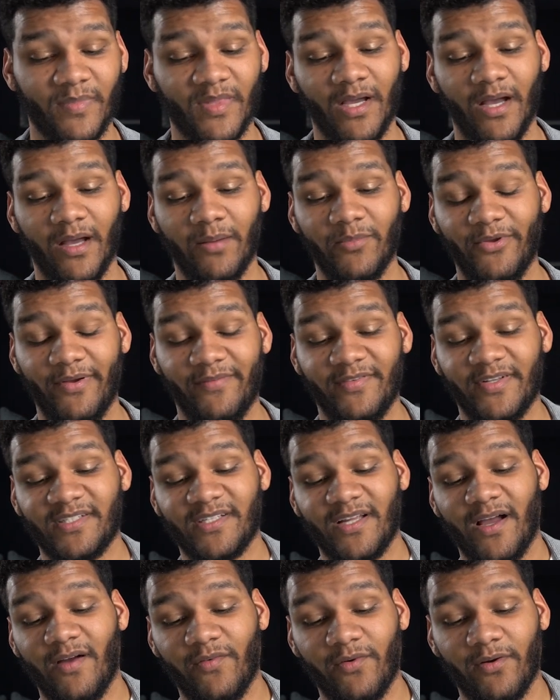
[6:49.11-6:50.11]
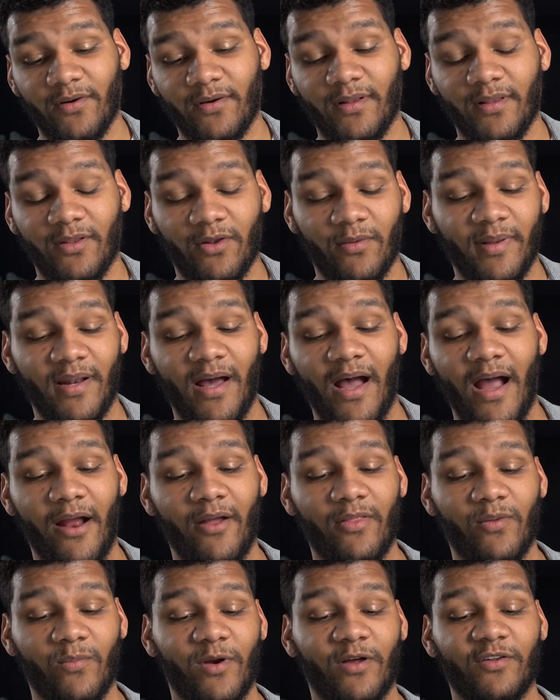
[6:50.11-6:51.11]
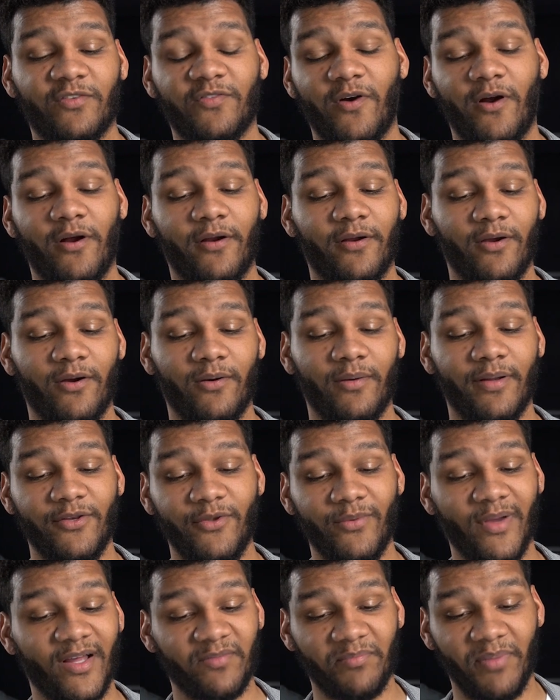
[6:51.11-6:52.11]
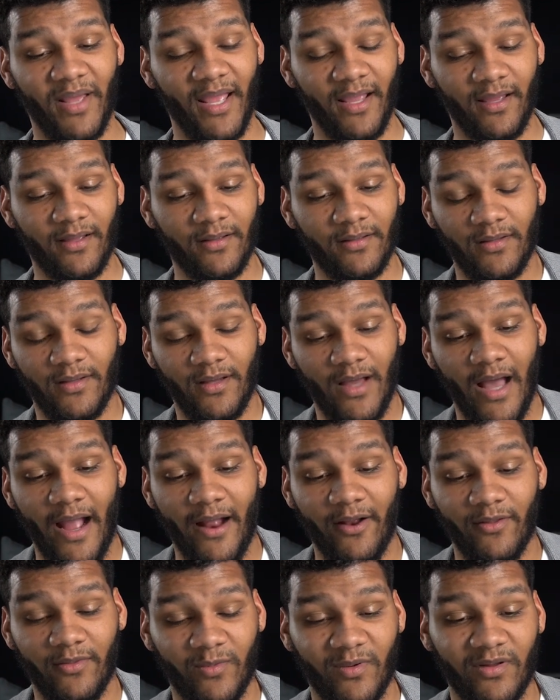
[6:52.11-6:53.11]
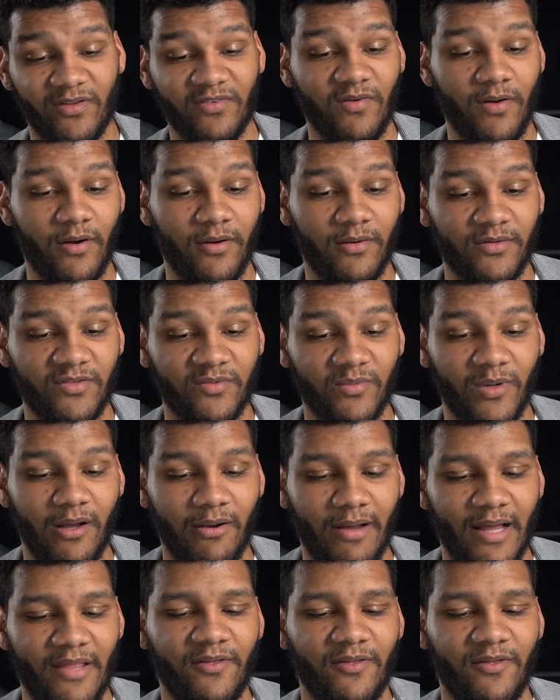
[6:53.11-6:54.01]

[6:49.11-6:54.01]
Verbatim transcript: Um, you have Discover a little bit higher than Wells Fargo and US Bank higher than Wells Fargo as well.